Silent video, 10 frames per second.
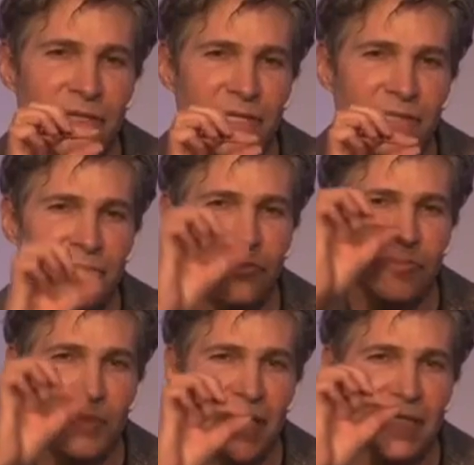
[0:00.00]
a
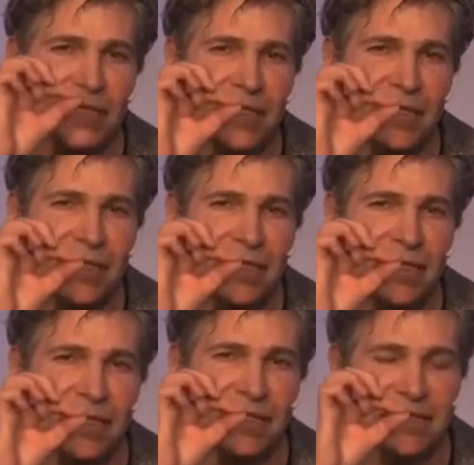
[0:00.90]
little bit
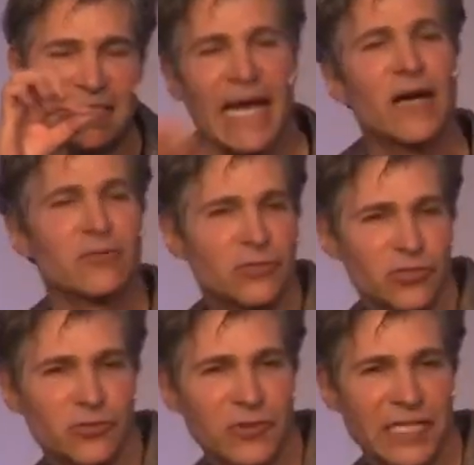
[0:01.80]

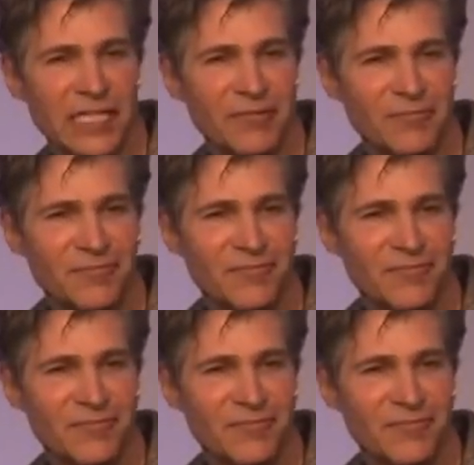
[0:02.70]
downstream?